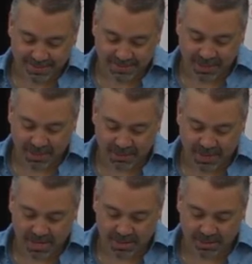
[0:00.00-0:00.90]

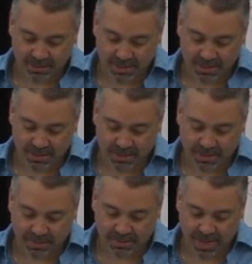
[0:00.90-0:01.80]
Administration, music,
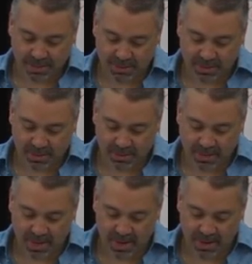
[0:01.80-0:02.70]
pastoral
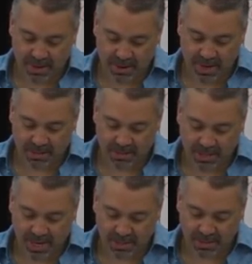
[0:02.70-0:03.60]
care,
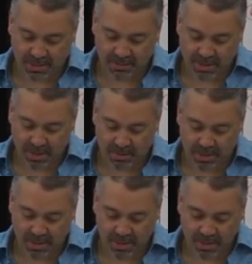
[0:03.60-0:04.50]
education
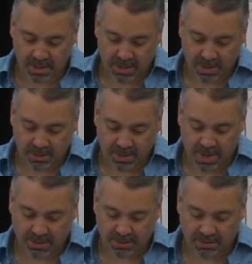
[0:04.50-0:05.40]
department,
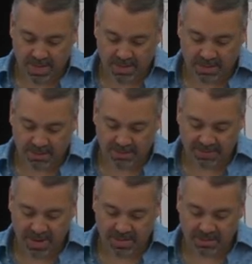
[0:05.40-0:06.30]
grounds and maintenance,
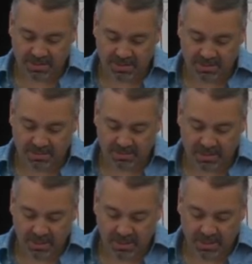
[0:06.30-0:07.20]
evangelism,
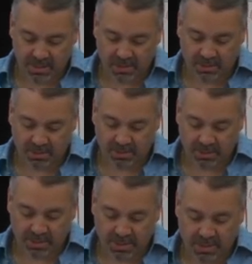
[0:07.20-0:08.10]
youth,
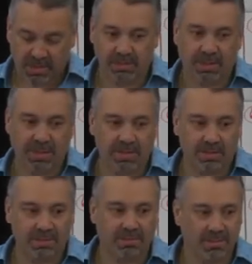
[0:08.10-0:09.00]

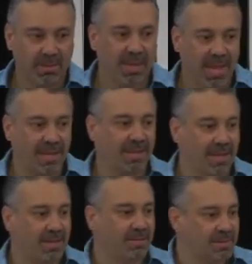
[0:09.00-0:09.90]
assimilation. 8
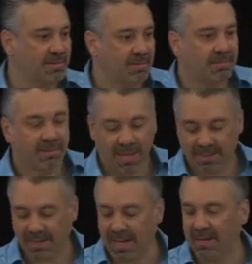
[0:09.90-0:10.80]
keys. I
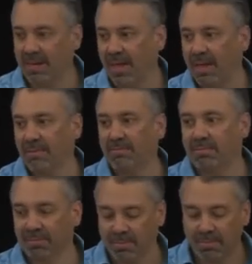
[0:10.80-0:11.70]
think
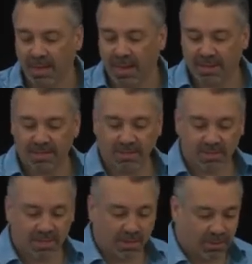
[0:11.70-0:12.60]
I still
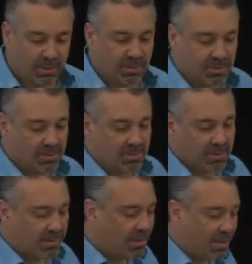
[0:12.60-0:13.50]
stick with those
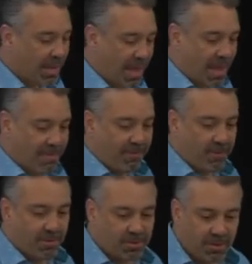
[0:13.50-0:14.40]
8 for
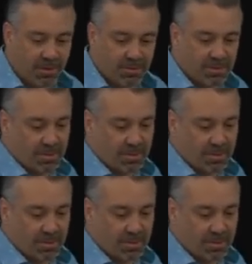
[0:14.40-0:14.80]
the church.